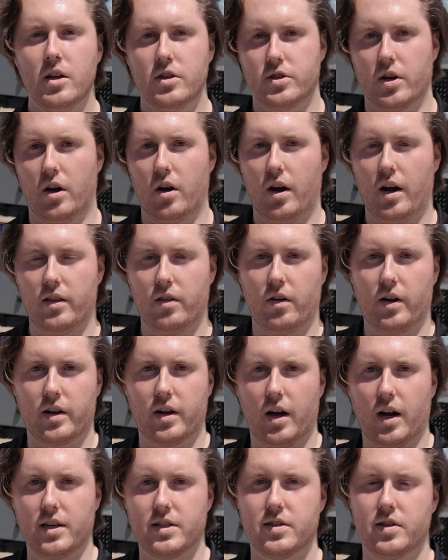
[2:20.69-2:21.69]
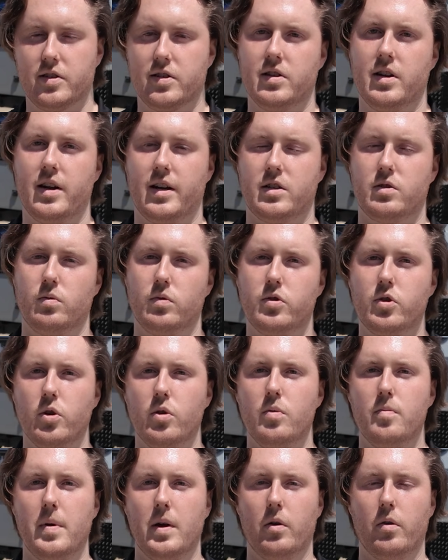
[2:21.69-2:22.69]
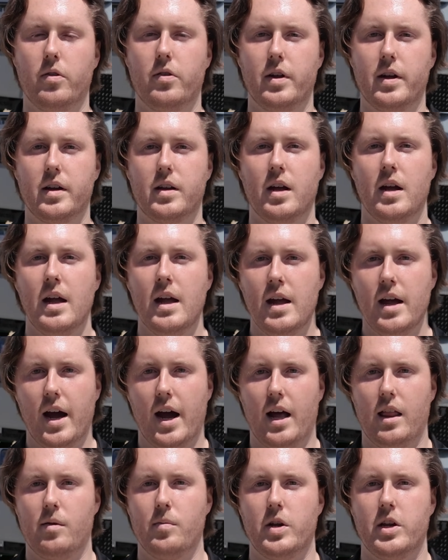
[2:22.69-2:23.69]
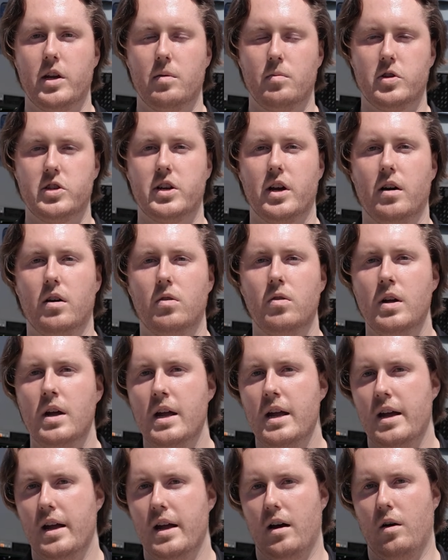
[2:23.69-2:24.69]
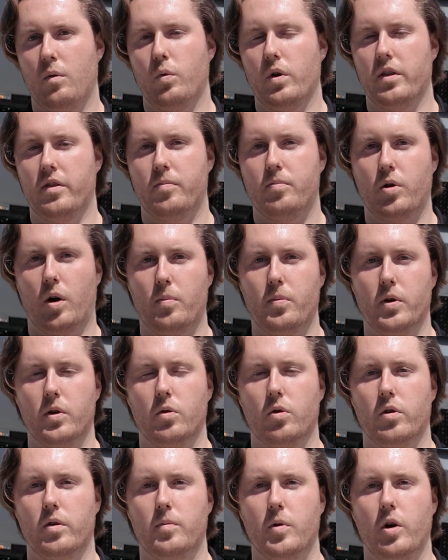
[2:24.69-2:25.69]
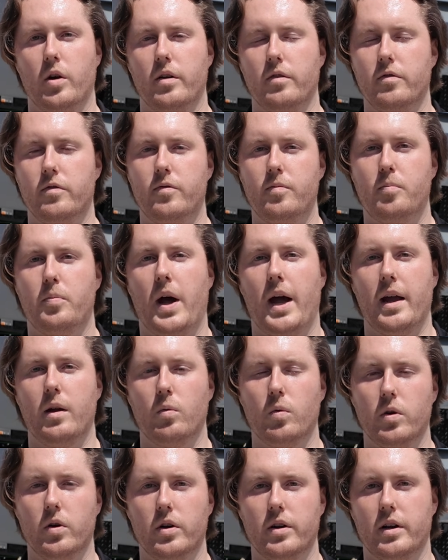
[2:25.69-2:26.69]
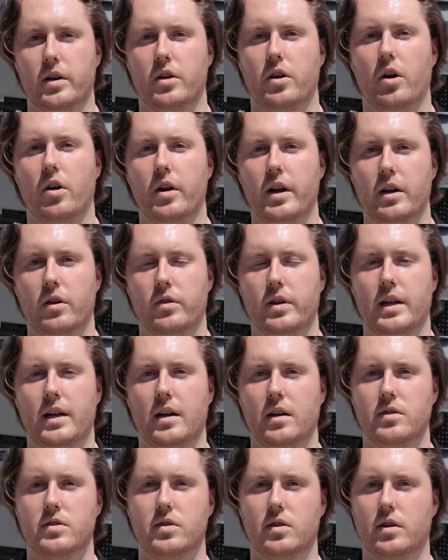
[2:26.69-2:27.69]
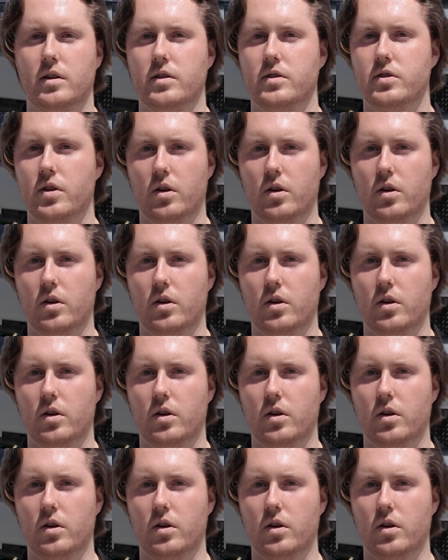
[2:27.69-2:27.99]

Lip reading: So unlike us, it's an actual 2 mil thick aluminium shell with proper automotive paintwork and coating on the outside.